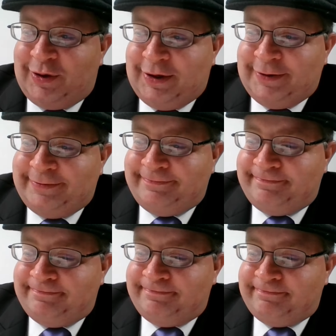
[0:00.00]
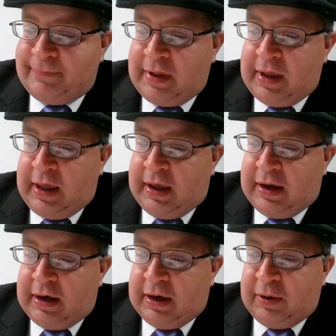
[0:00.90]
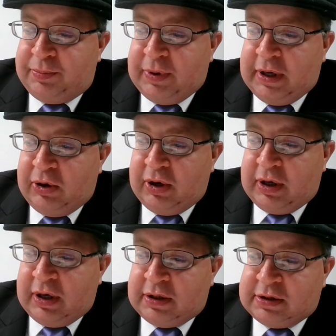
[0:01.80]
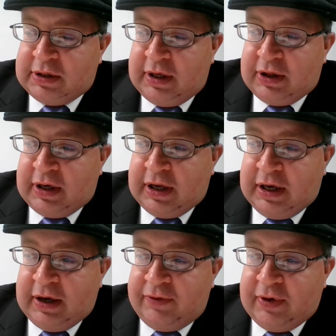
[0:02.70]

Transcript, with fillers: Okay. And I would be arrogant to say that I have